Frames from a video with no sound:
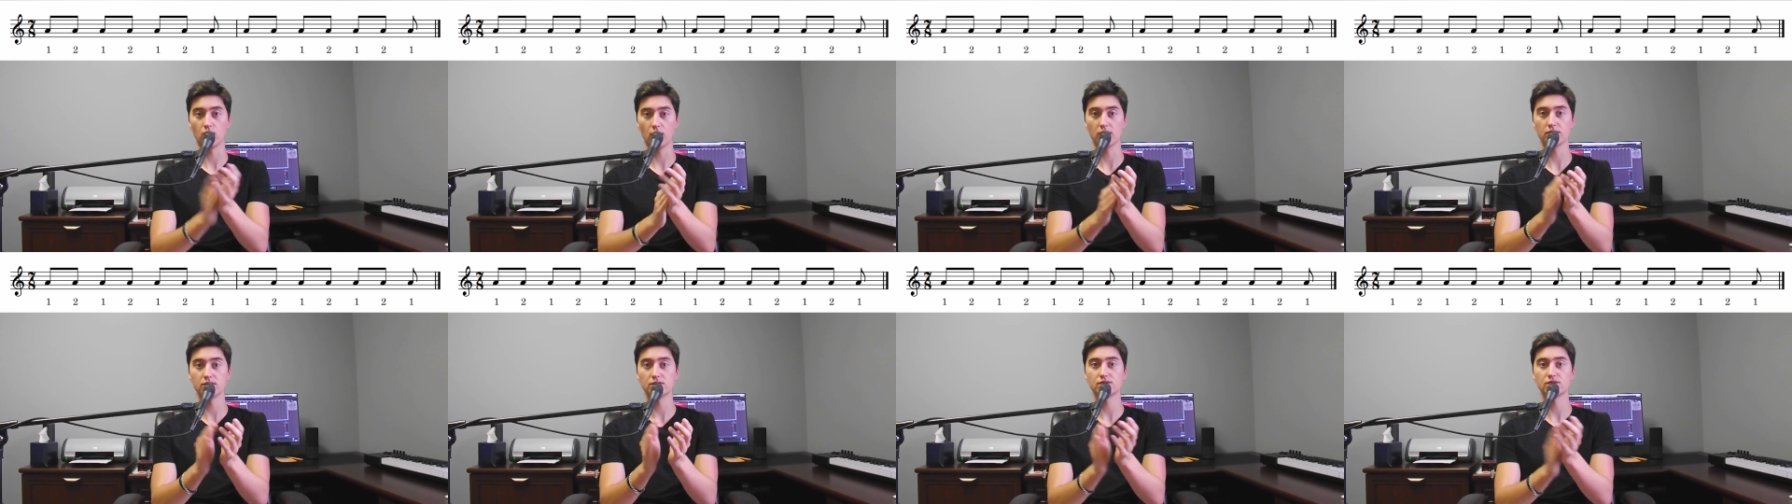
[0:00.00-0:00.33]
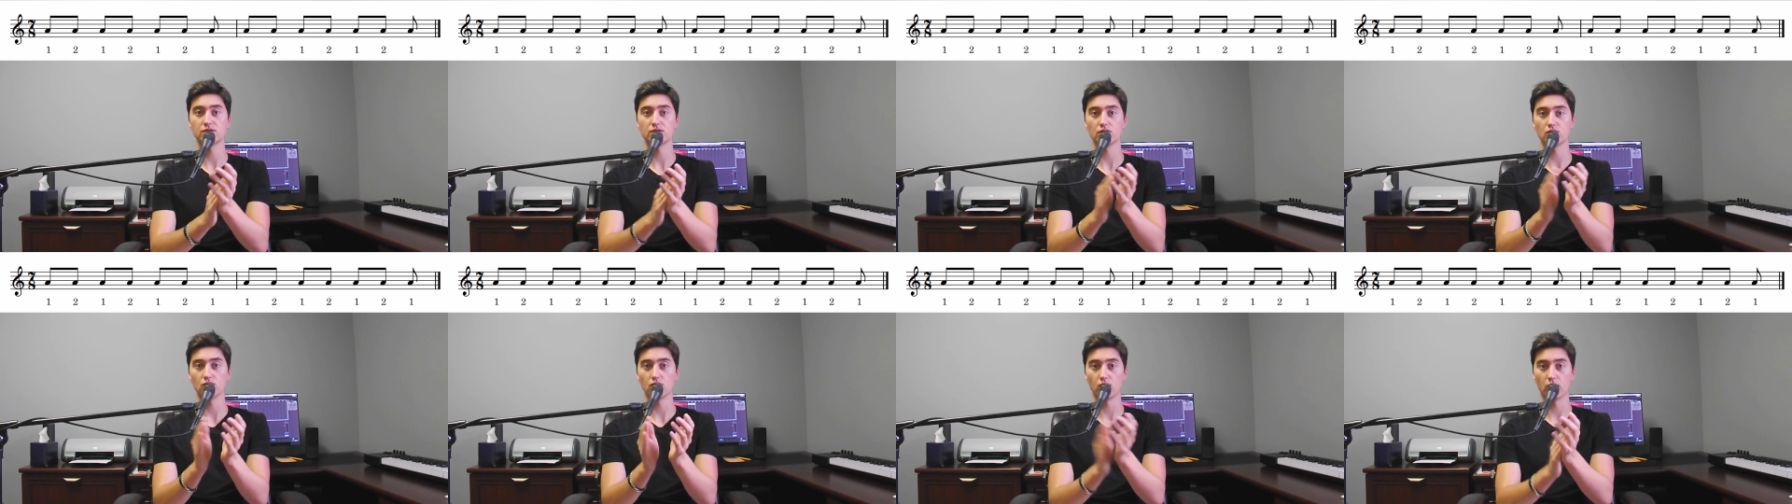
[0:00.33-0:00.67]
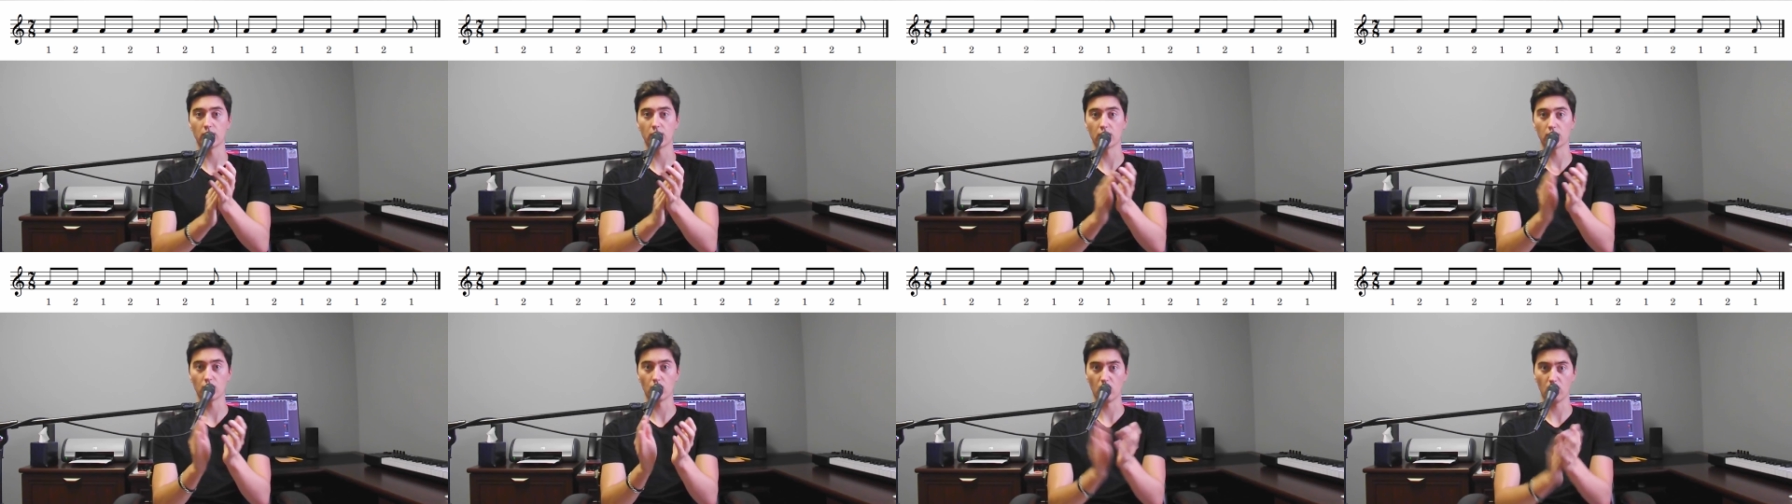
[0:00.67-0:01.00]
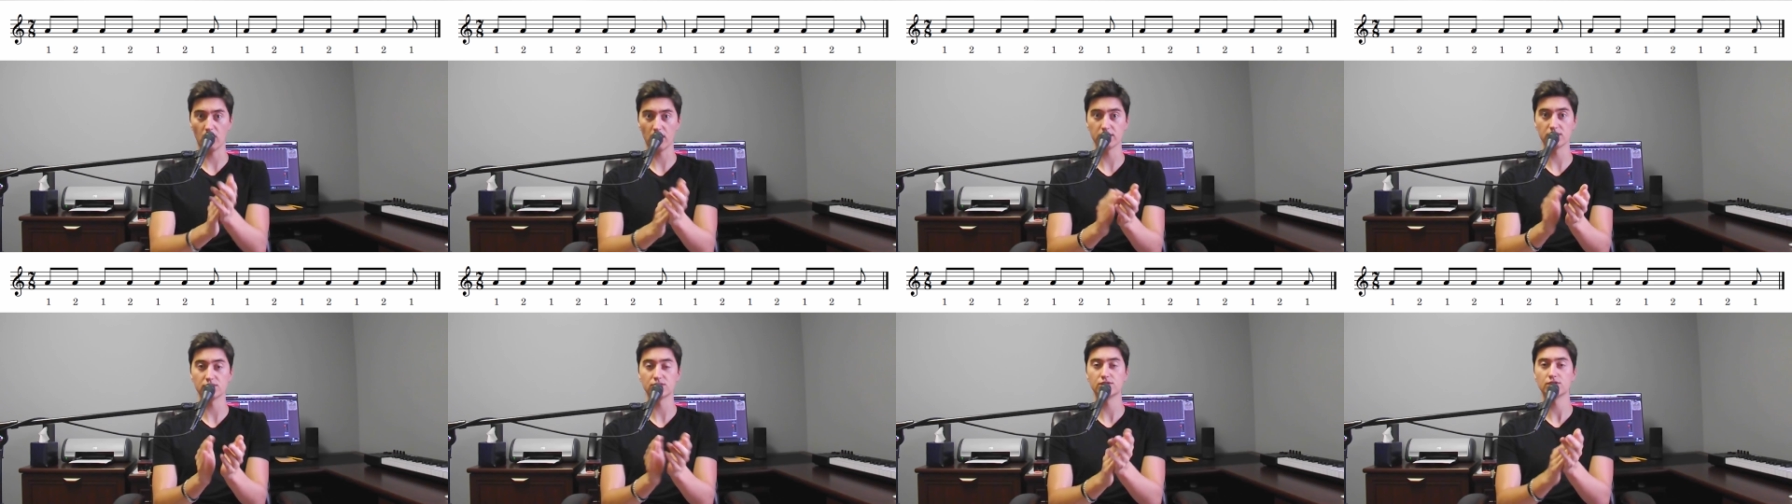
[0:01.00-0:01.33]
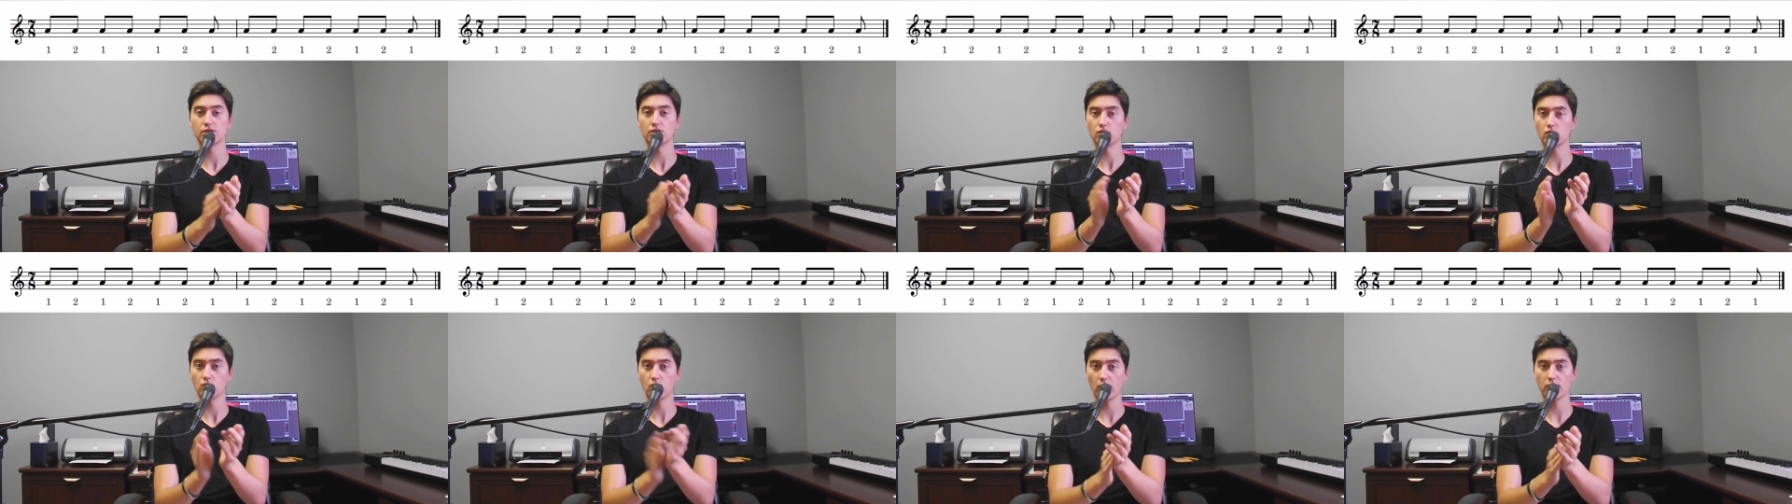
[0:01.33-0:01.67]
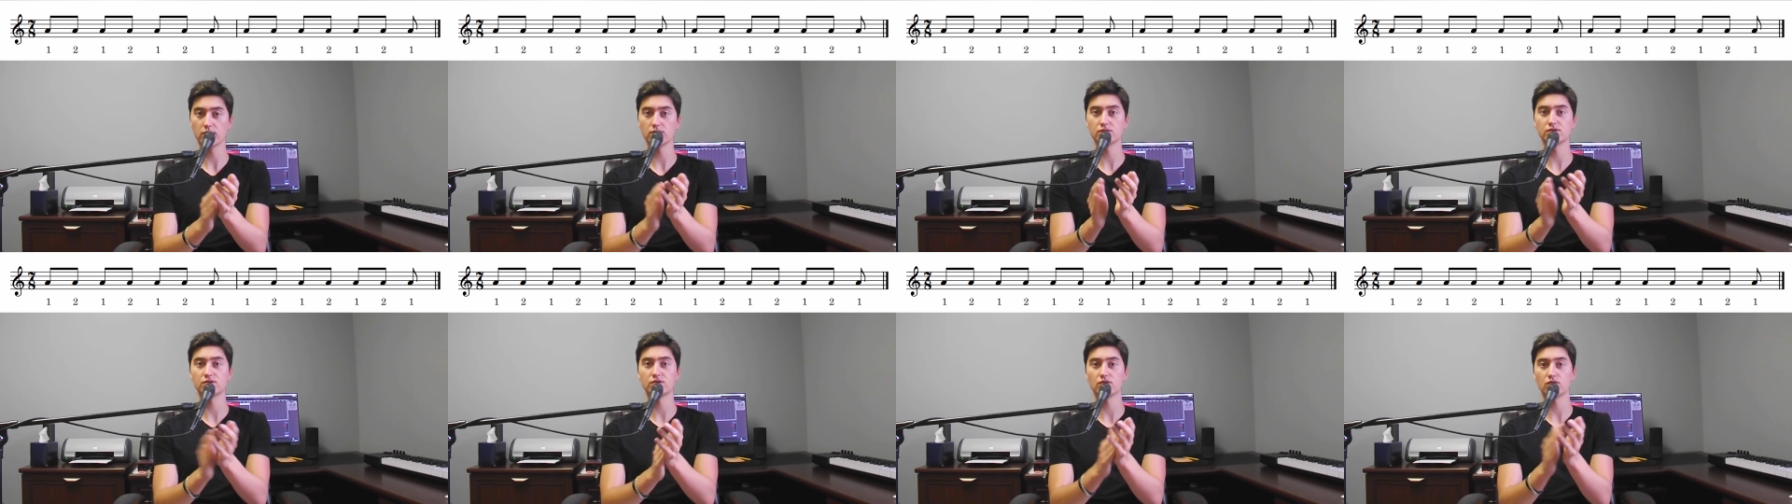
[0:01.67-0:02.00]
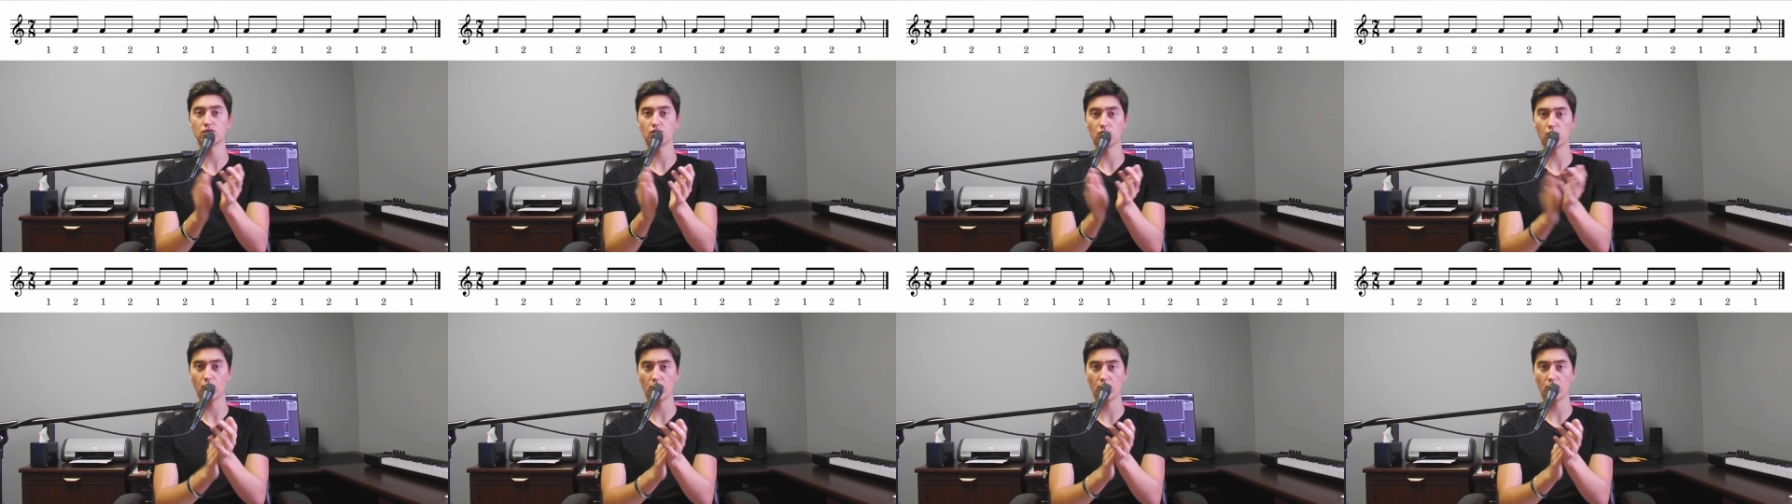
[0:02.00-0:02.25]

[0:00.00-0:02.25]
1, 2, 1, 1, 2, 1, 2,